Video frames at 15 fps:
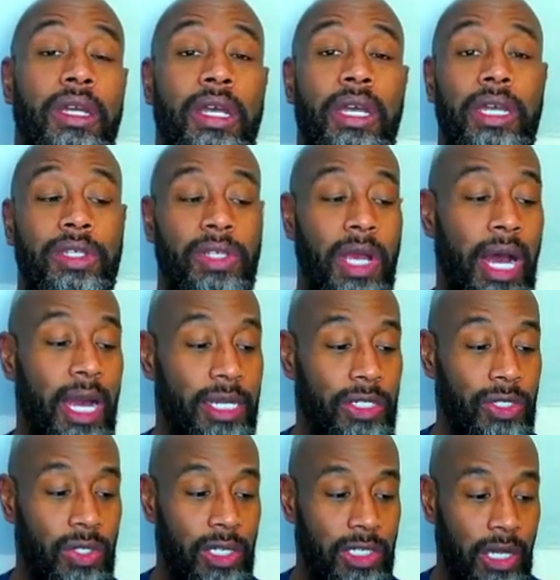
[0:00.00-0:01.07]
as
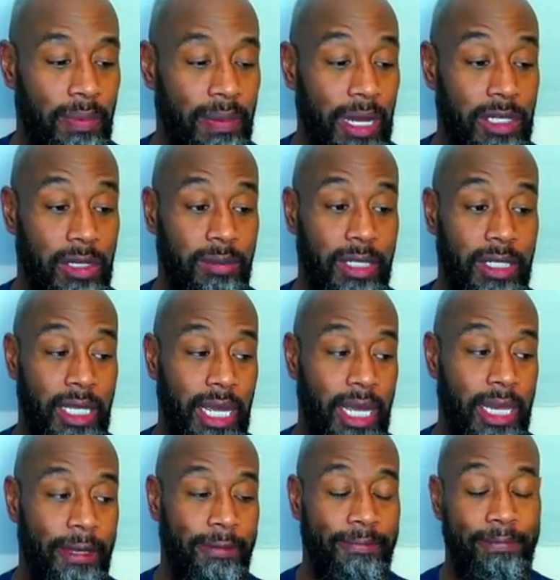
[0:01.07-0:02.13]
honest as I possibly can,